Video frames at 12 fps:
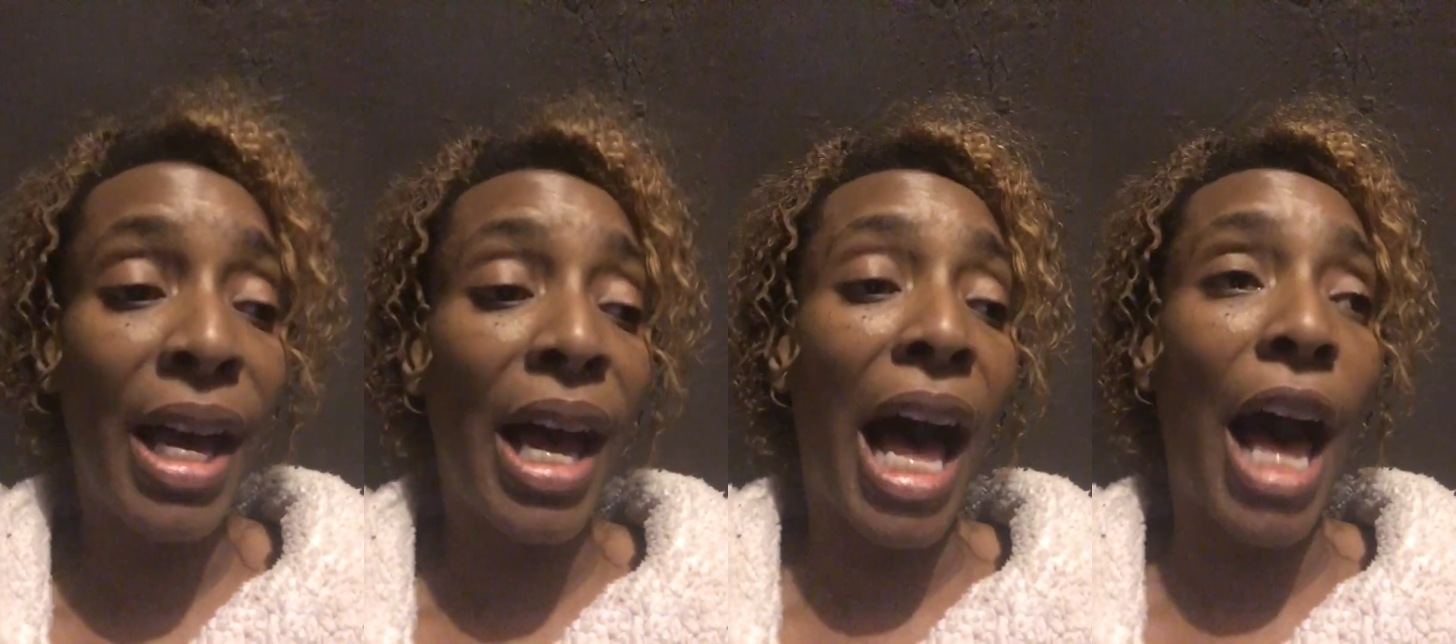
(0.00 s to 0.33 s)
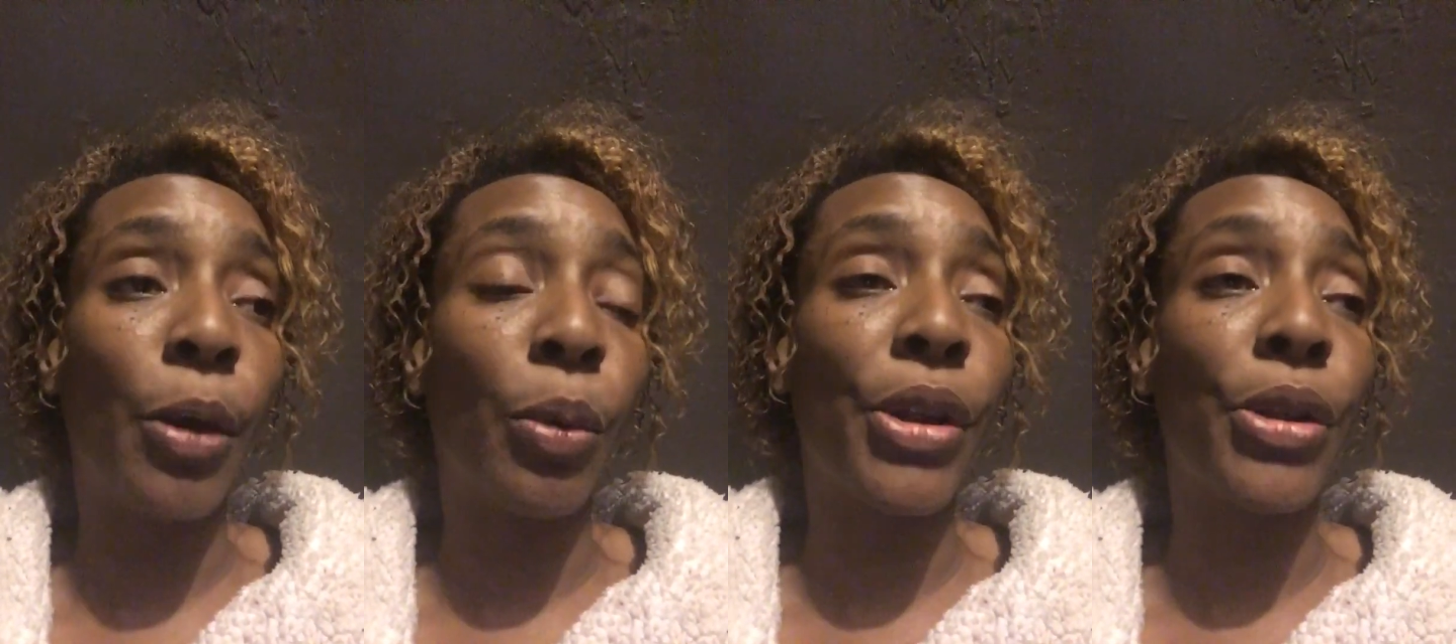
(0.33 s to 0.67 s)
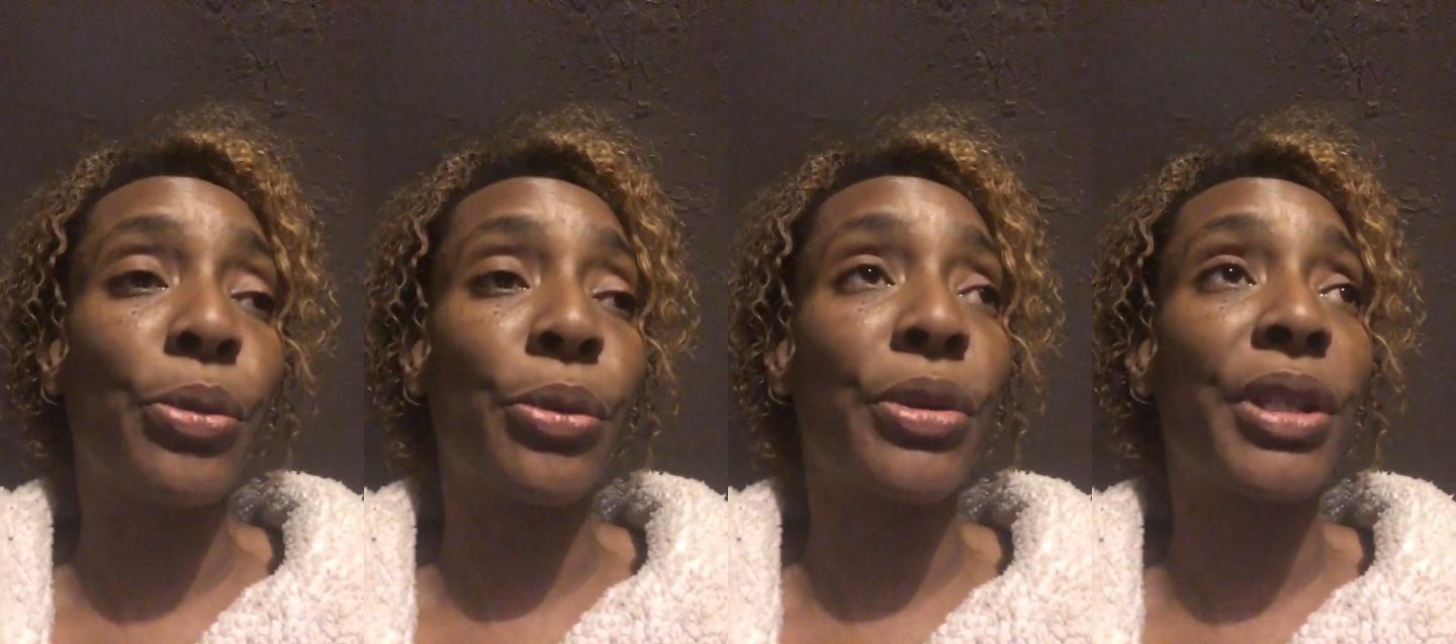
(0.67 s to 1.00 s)
I went
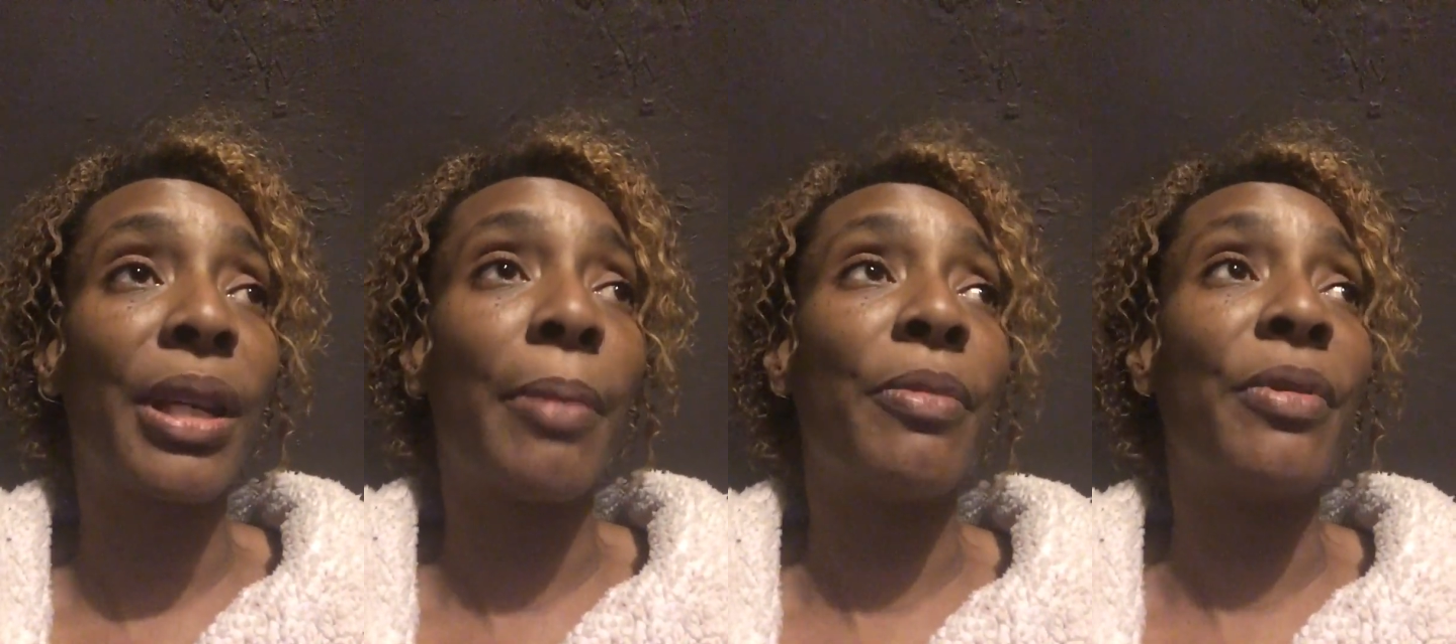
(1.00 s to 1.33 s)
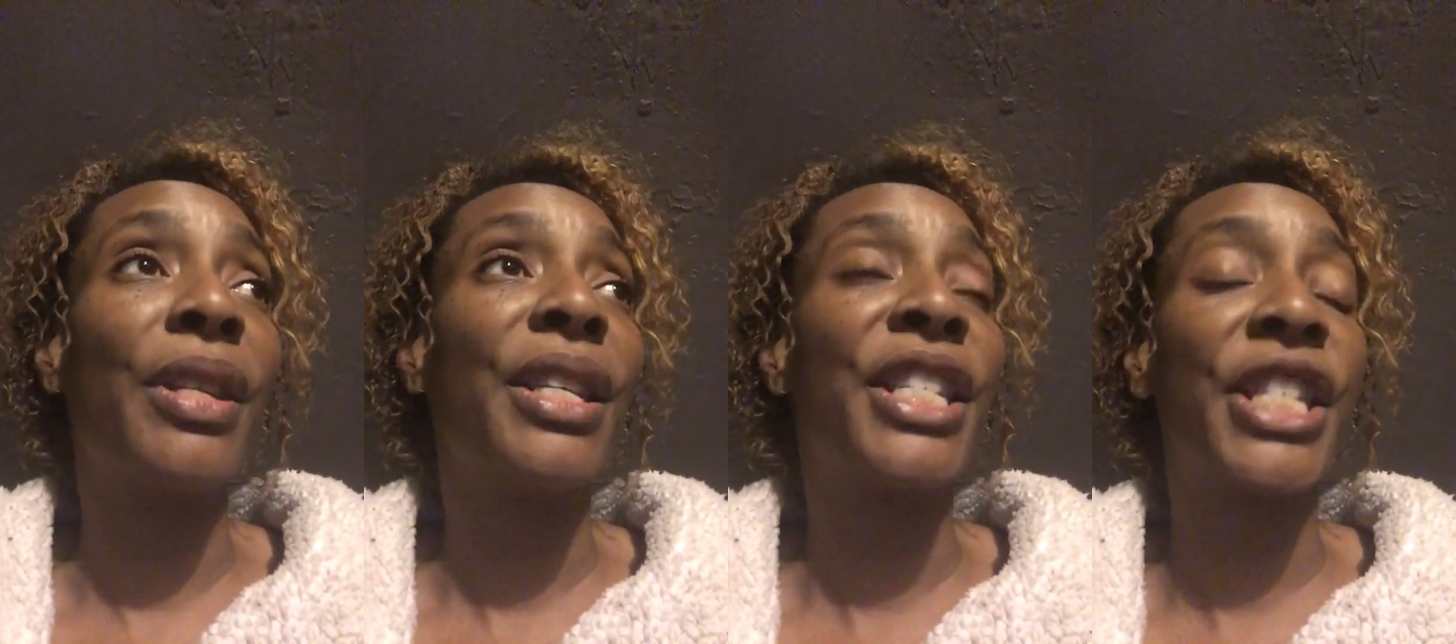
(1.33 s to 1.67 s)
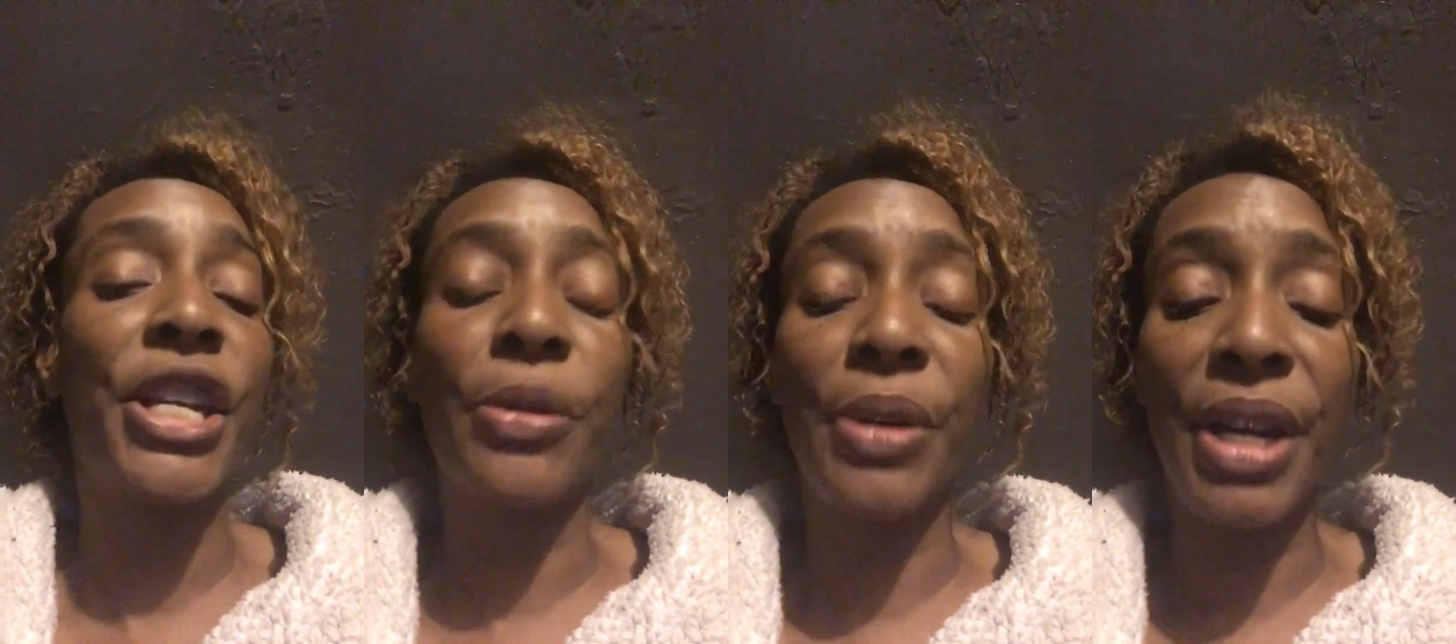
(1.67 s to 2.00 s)
through some
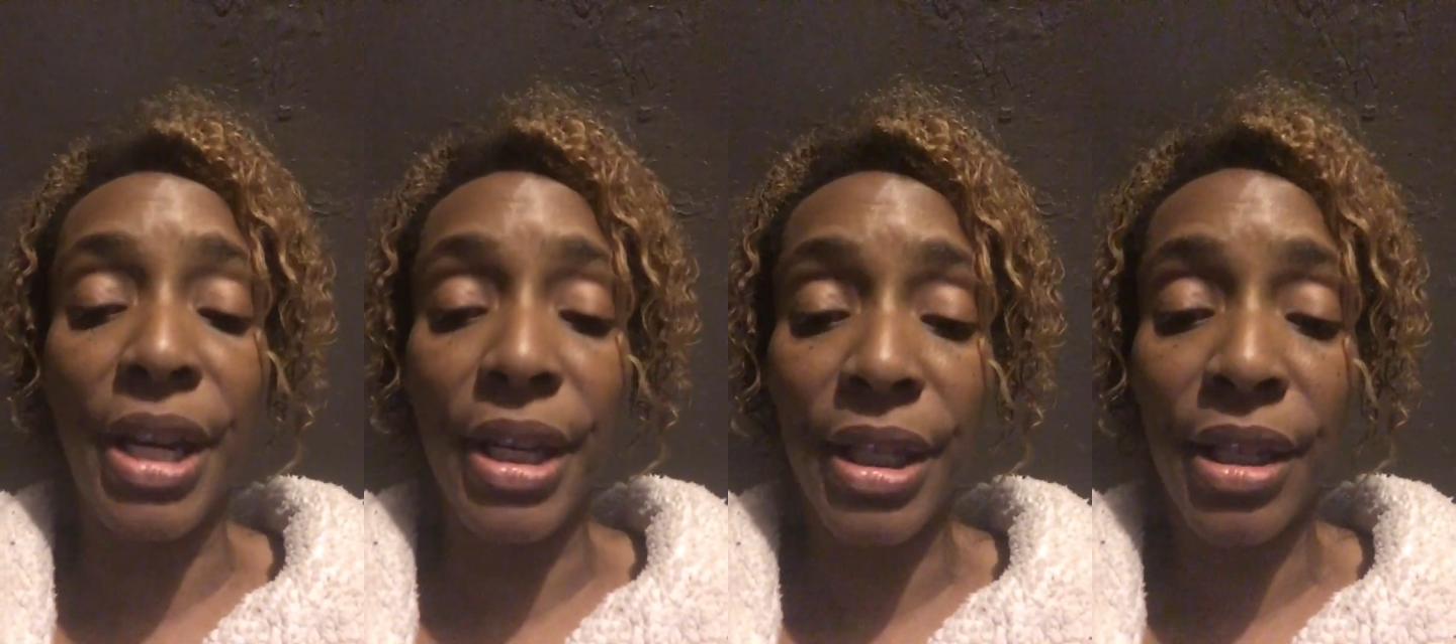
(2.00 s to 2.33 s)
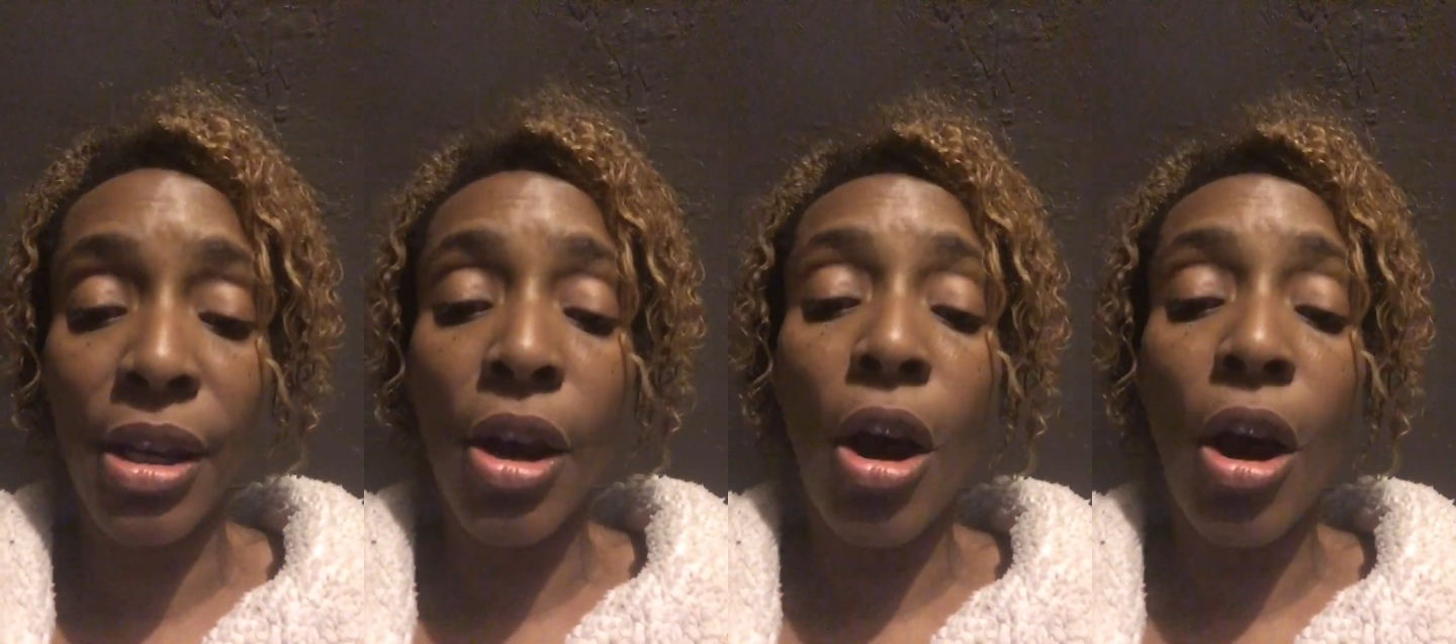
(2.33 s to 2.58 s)
serious